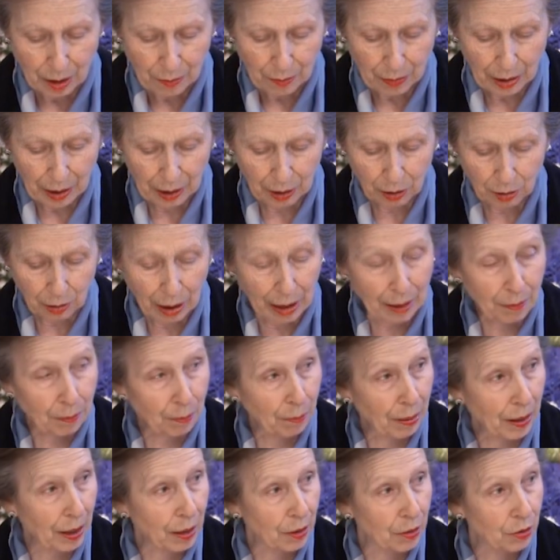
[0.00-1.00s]
My
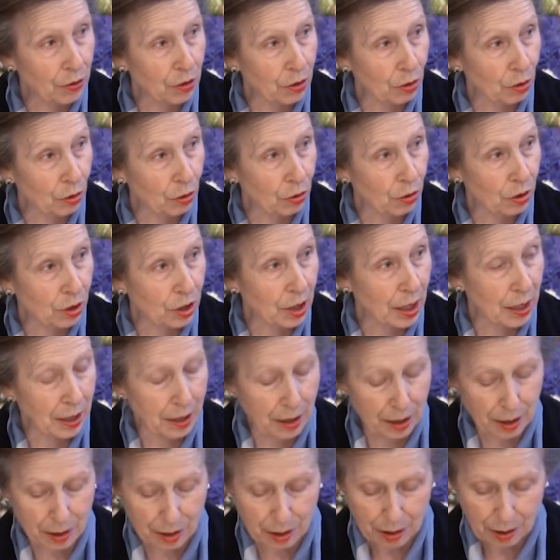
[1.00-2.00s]
grandparents, of course,
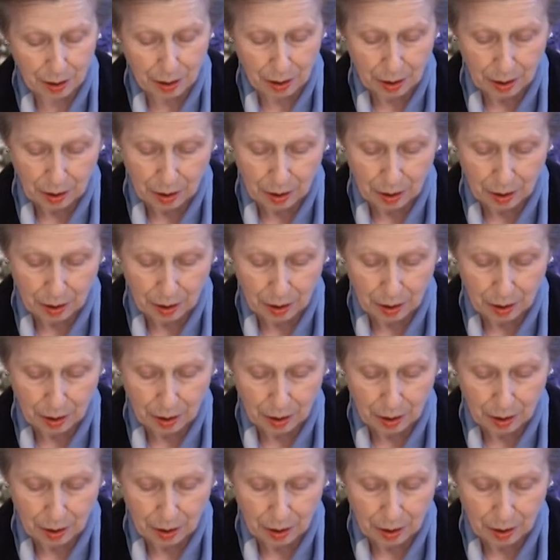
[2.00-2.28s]
attended